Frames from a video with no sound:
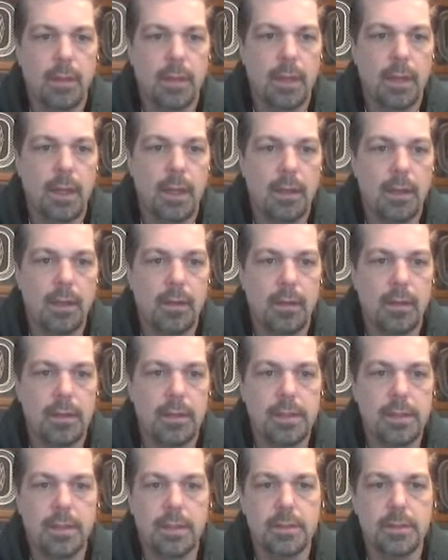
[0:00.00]
Go down here and you
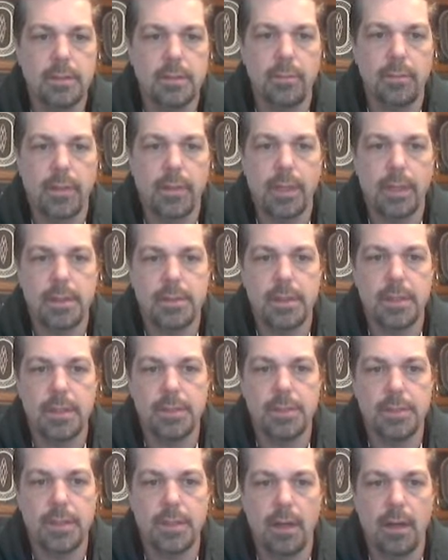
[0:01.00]
see this little button that
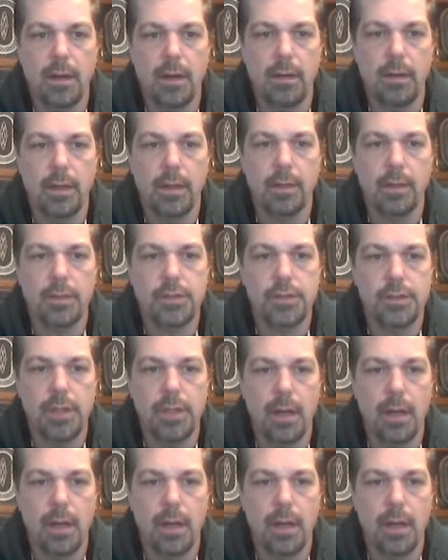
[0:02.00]
says share, hit